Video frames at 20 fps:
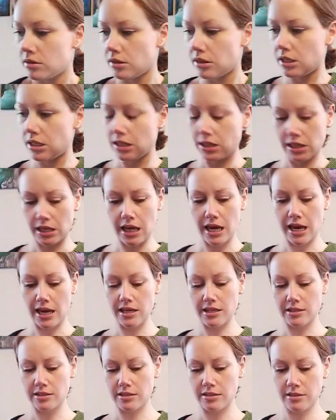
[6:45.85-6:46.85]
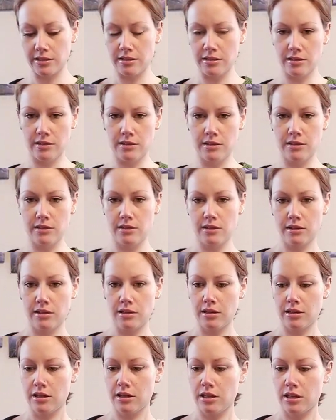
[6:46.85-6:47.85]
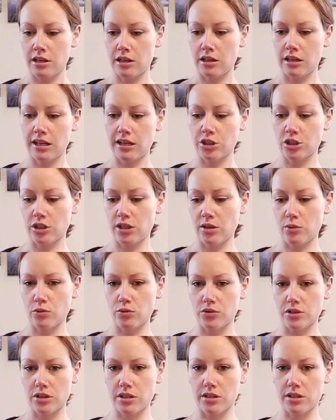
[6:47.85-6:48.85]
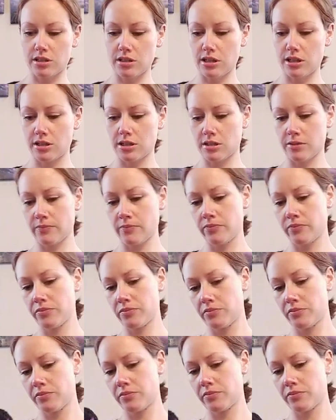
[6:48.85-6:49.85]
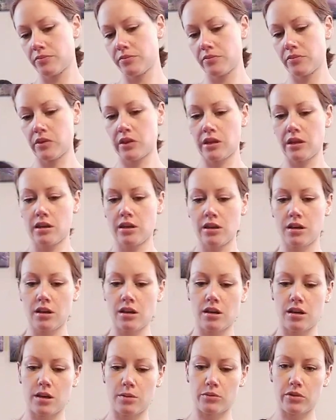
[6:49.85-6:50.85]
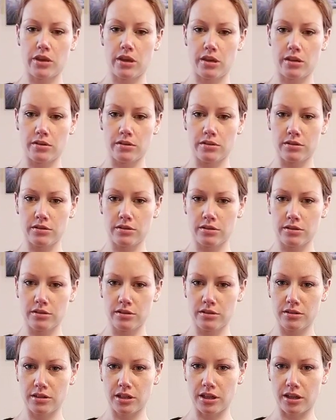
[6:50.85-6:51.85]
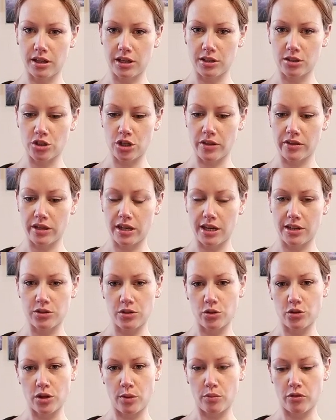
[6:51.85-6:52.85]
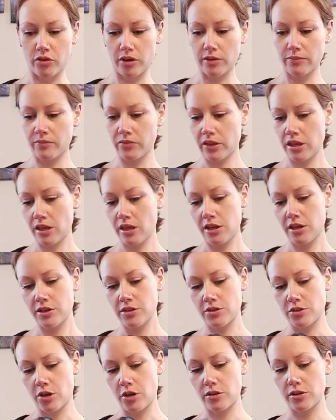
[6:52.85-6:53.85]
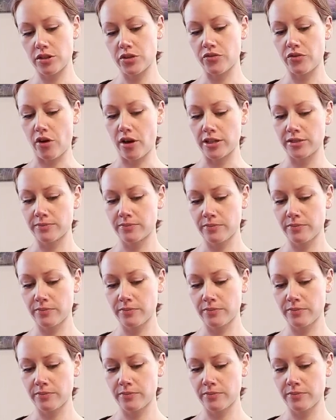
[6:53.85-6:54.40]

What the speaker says: in the case, it actually will just sit up there, and I can shut the case on top of it, so it's fine.